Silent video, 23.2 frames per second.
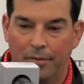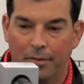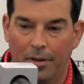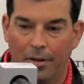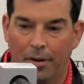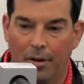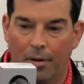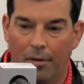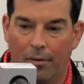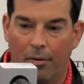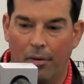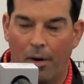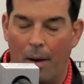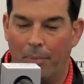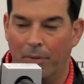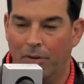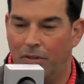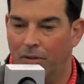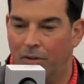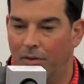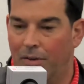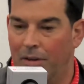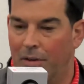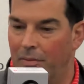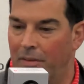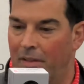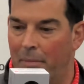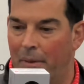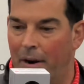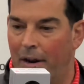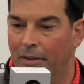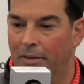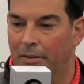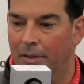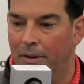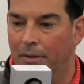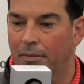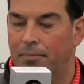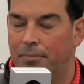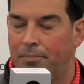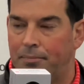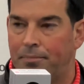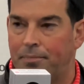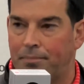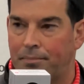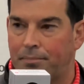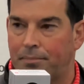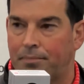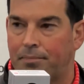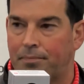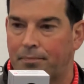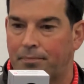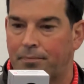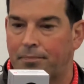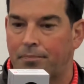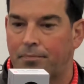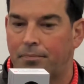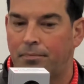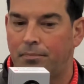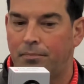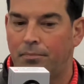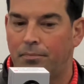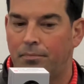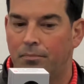you know, opportunity when they've been out there.